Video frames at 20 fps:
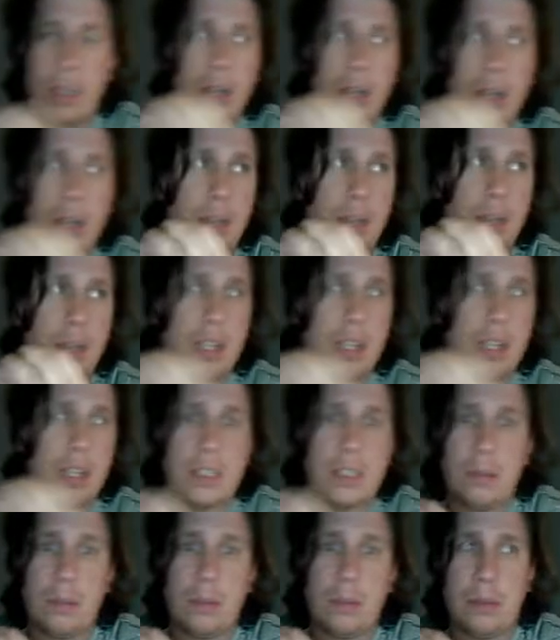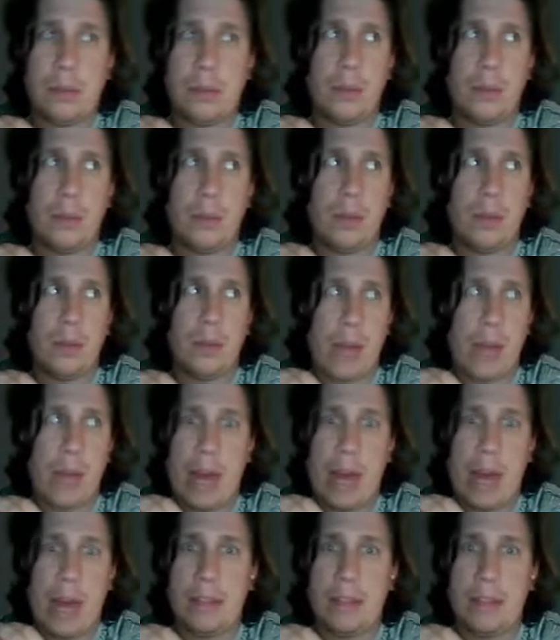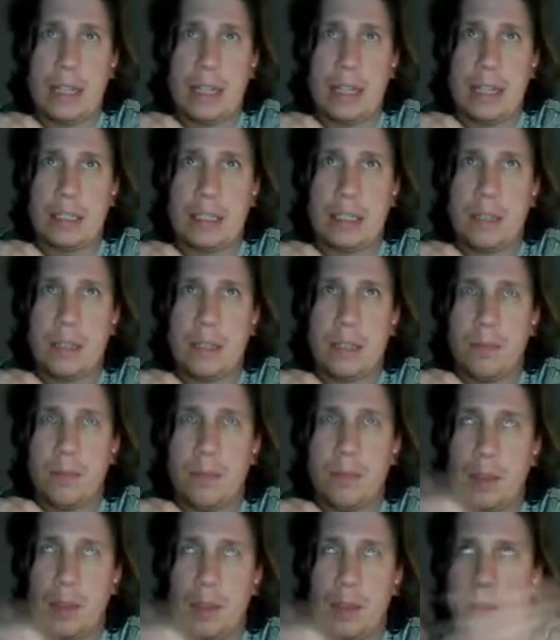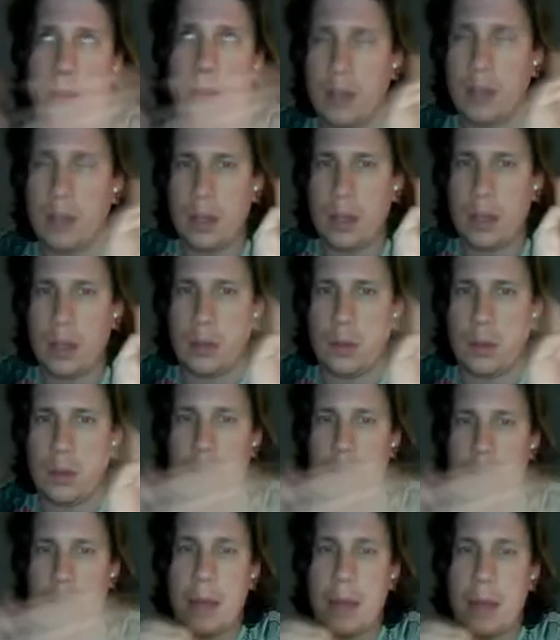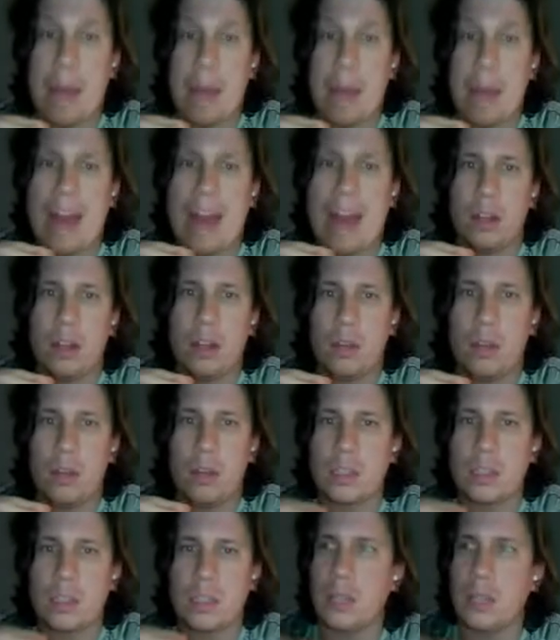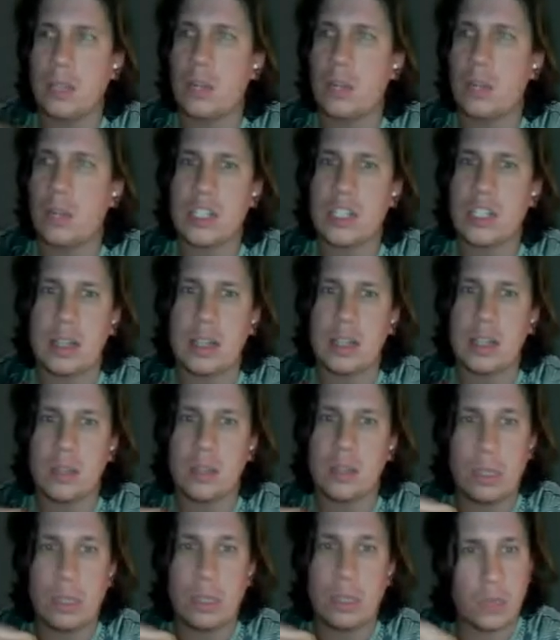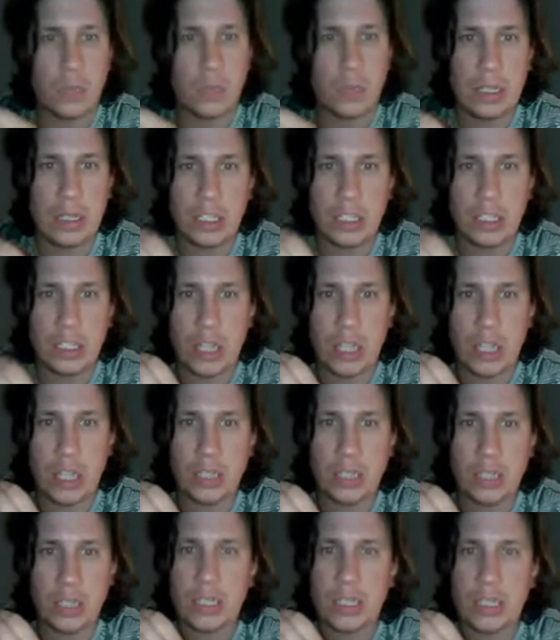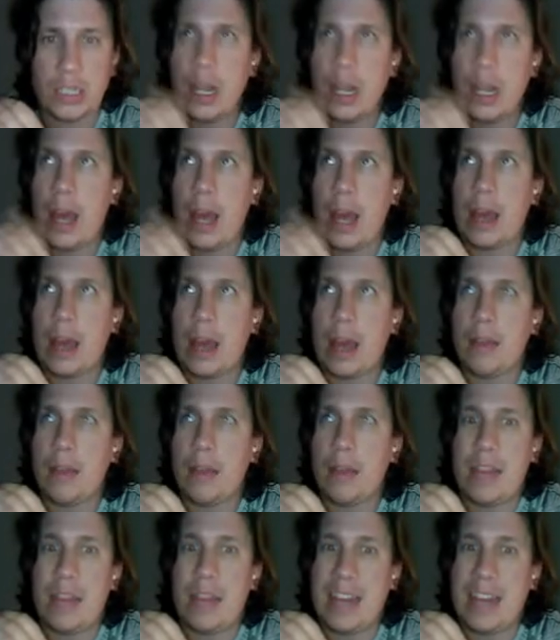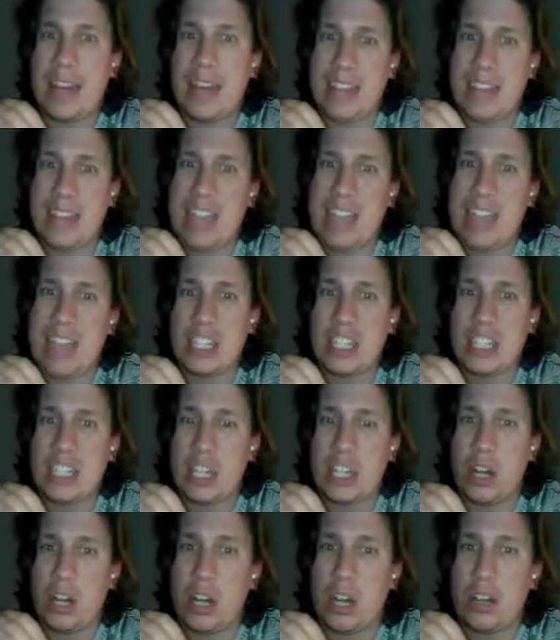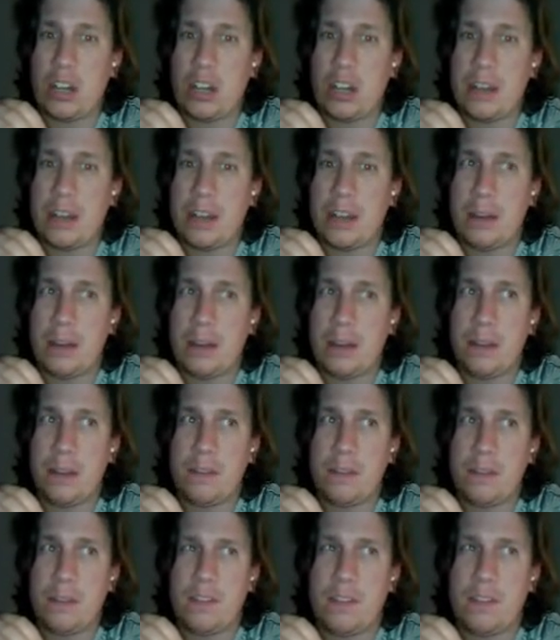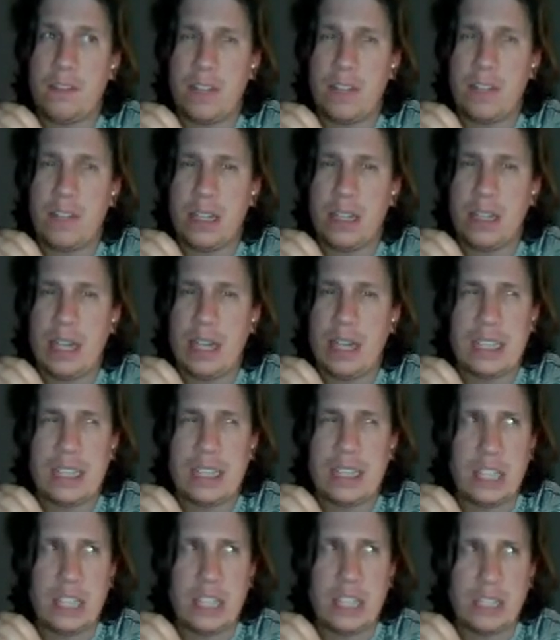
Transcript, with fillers: because I remember when we had that you know when panel was gonna watch the 2020 songs and they actually called their uh, last year's